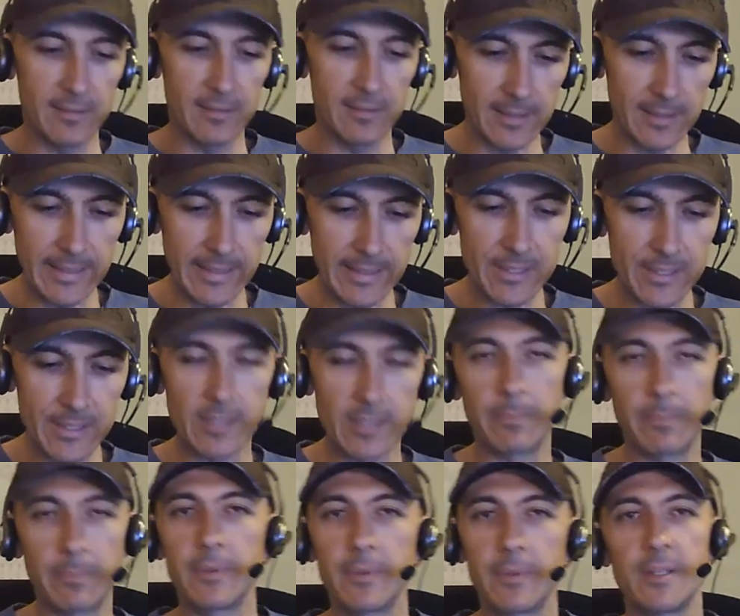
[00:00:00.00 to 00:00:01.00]
Leadership
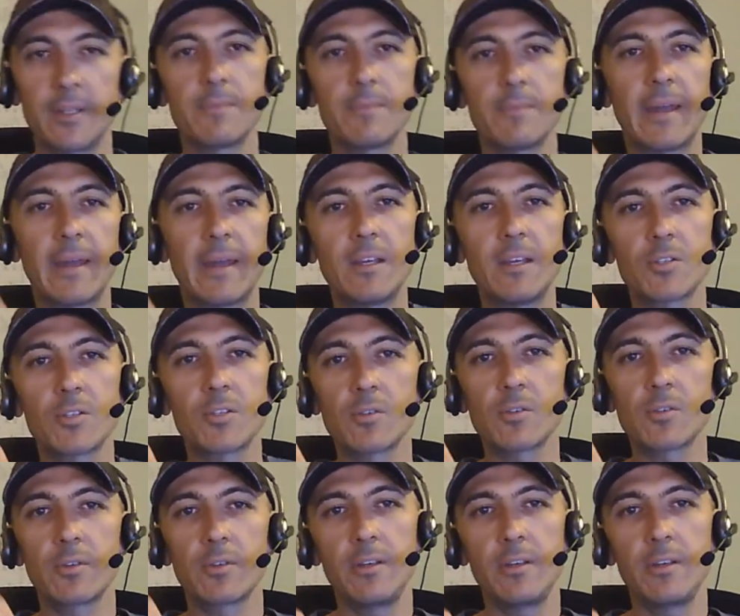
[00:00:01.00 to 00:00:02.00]
is making
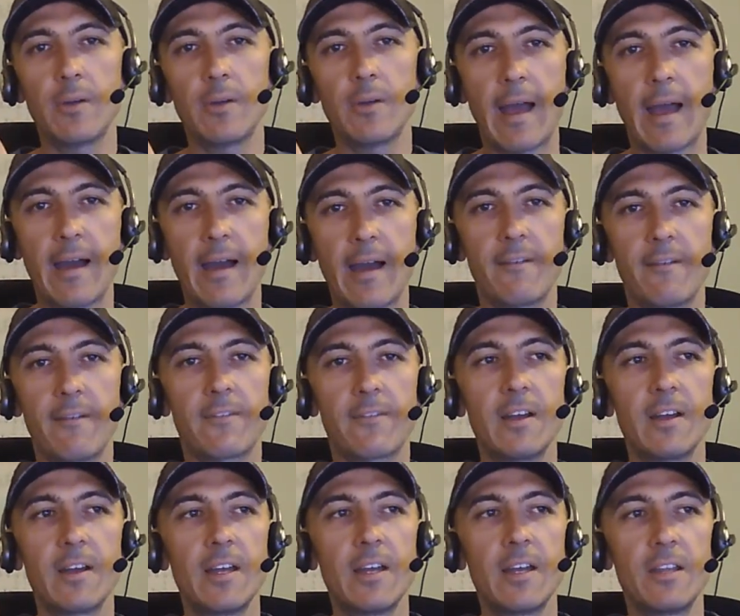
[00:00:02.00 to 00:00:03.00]
sure that you have
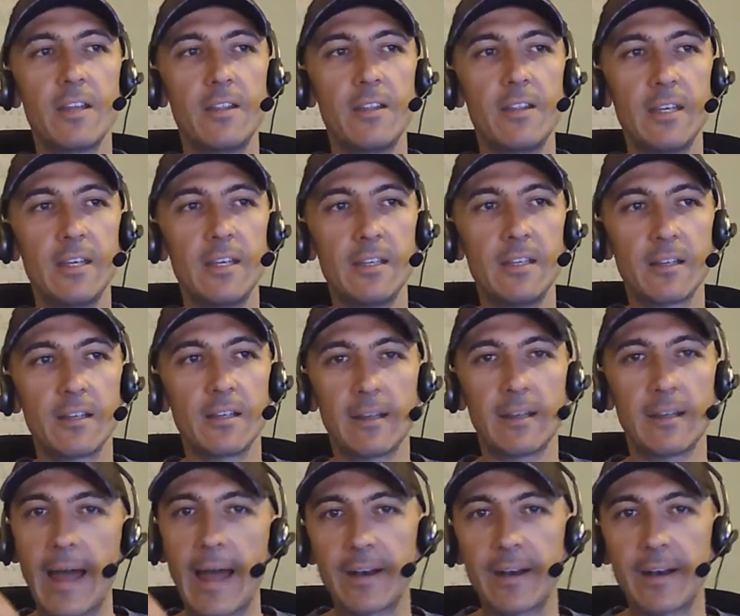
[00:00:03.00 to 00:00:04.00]
the
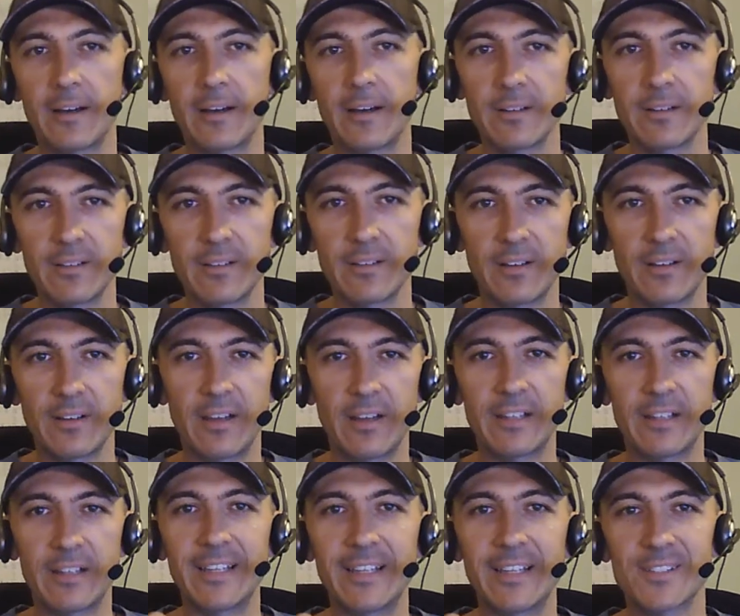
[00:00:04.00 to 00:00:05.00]
ladder
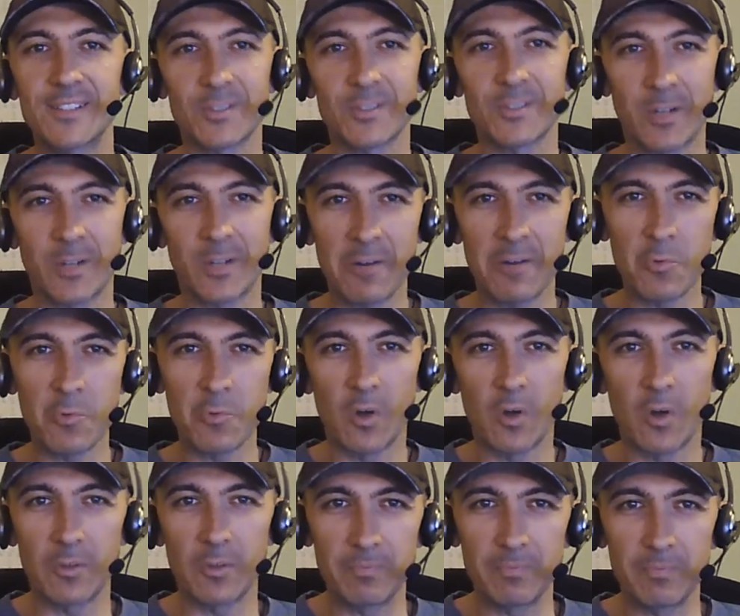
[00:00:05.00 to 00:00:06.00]
against the right
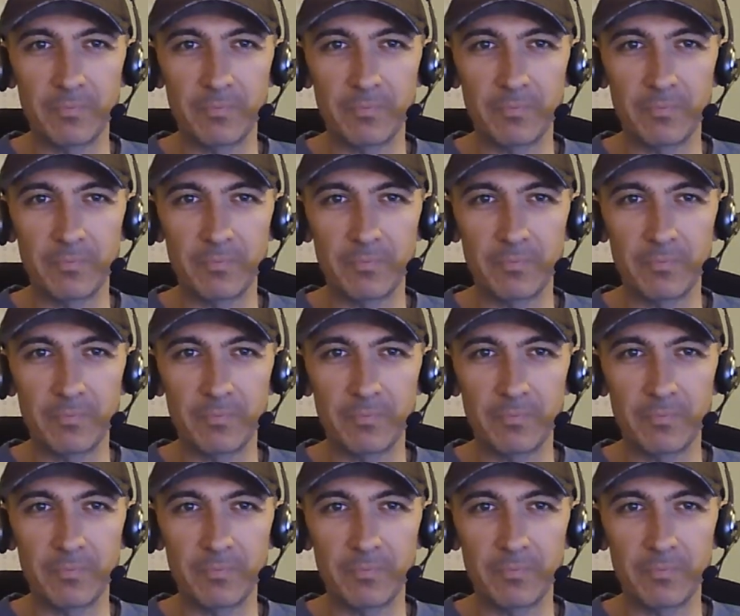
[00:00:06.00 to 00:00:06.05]
wall.